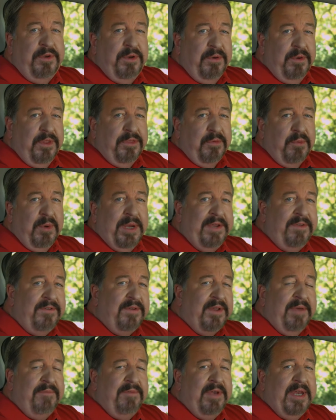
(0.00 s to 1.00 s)
to a
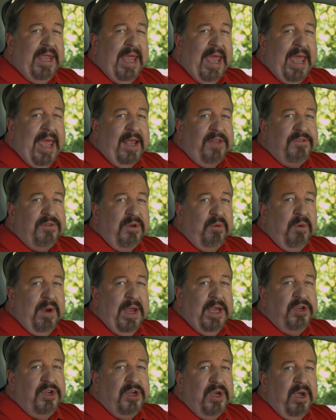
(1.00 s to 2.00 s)
370 axle
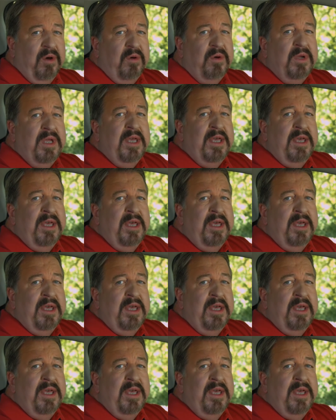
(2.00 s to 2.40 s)
ratio.